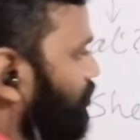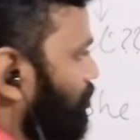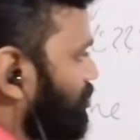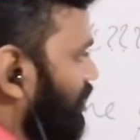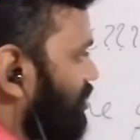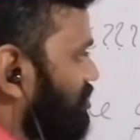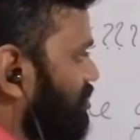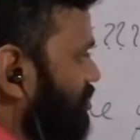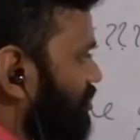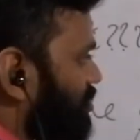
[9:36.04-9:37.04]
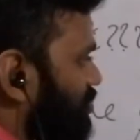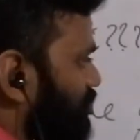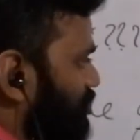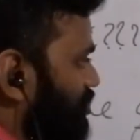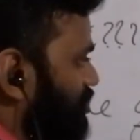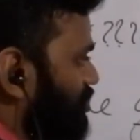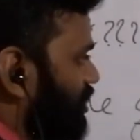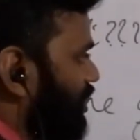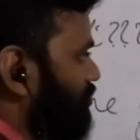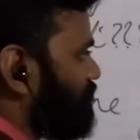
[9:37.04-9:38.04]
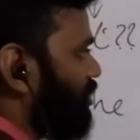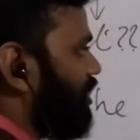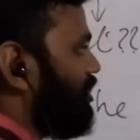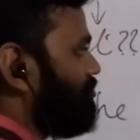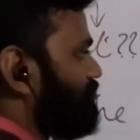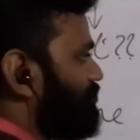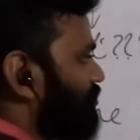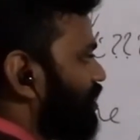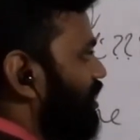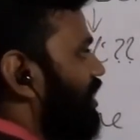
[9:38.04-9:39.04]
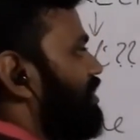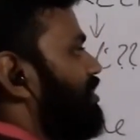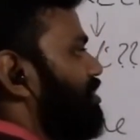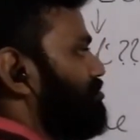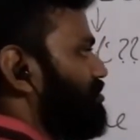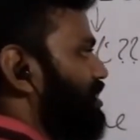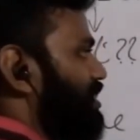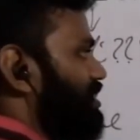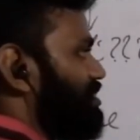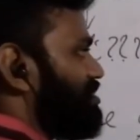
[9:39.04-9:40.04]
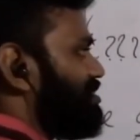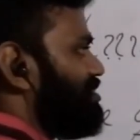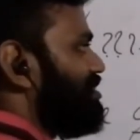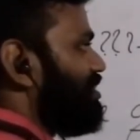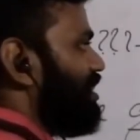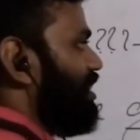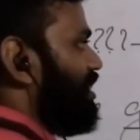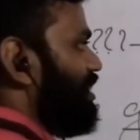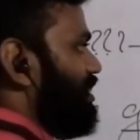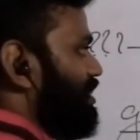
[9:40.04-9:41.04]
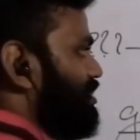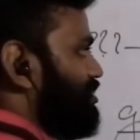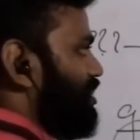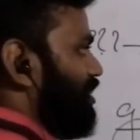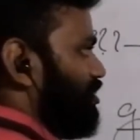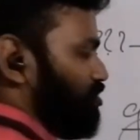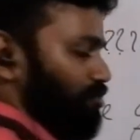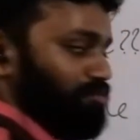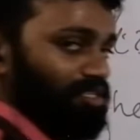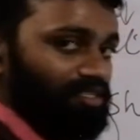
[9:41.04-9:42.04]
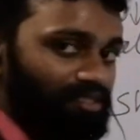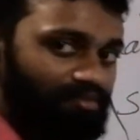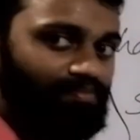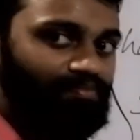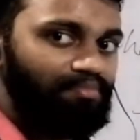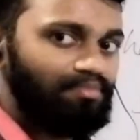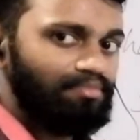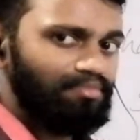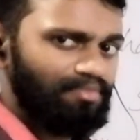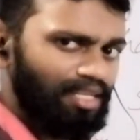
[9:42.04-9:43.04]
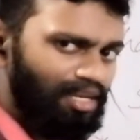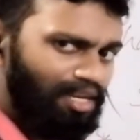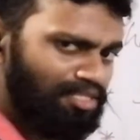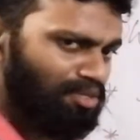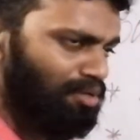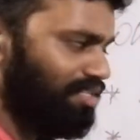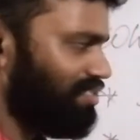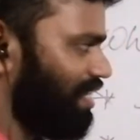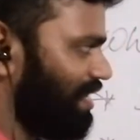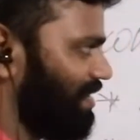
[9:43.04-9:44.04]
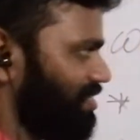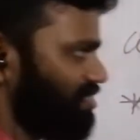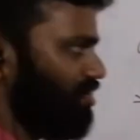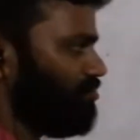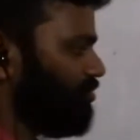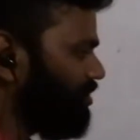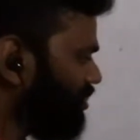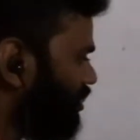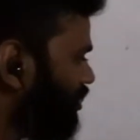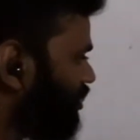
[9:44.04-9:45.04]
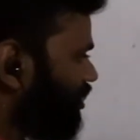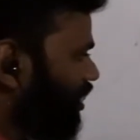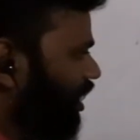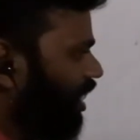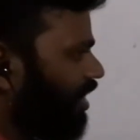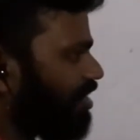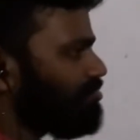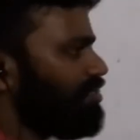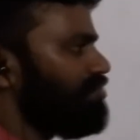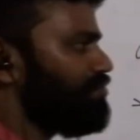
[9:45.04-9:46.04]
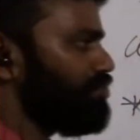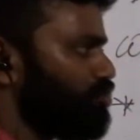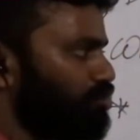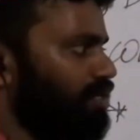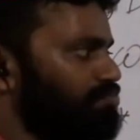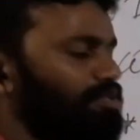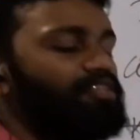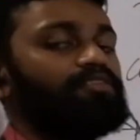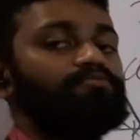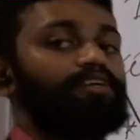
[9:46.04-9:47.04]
We know the answer. She gave him, and him is the indirect object. Let's look at the second example. I am giving you a piece of